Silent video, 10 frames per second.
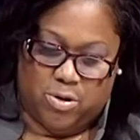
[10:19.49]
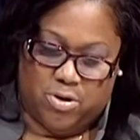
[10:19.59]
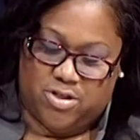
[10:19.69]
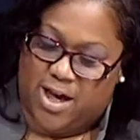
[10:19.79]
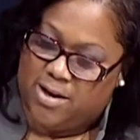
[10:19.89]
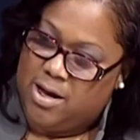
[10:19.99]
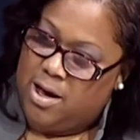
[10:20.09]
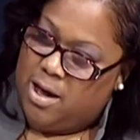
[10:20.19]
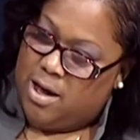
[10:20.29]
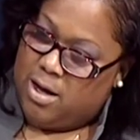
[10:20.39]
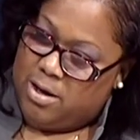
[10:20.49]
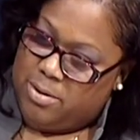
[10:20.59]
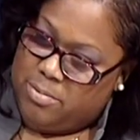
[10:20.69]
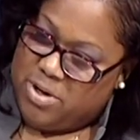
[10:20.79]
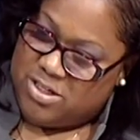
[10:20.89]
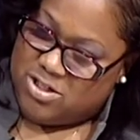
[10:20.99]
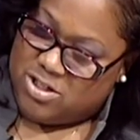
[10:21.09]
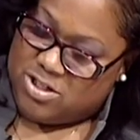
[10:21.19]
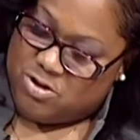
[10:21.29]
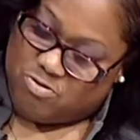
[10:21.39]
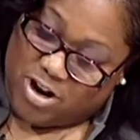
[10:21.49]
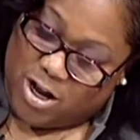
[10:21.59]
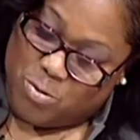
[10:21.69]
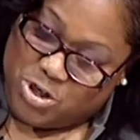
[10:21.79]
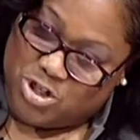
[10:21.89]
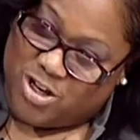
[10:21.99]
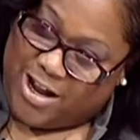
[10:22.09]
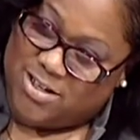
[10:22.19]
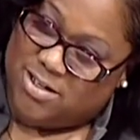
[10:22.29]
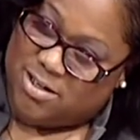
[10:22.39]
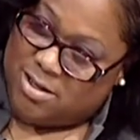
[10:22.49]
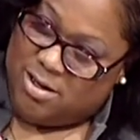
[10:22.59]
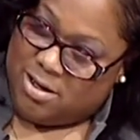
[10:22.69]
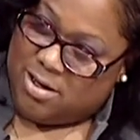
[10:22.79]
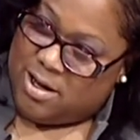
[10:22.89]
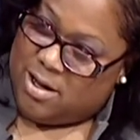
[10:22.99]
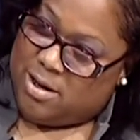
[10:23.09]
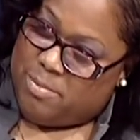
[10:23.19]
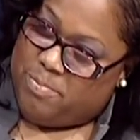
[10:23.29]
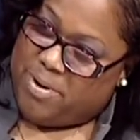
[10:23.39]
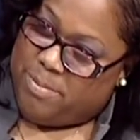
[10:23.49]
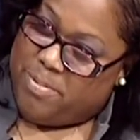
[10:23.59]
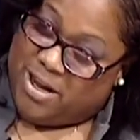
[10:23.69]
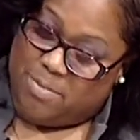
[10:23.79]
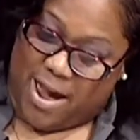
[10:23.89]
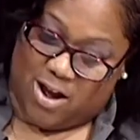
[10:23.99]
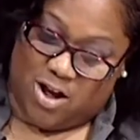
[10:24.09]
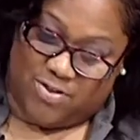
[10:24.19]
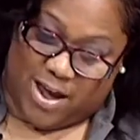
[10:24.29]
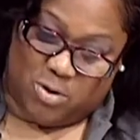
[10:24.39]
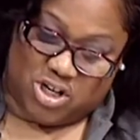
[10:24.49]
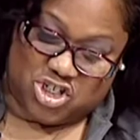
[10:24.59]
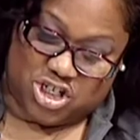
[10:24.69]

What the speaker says: with that. Ms. Terrell, would you like to piggyback on that question?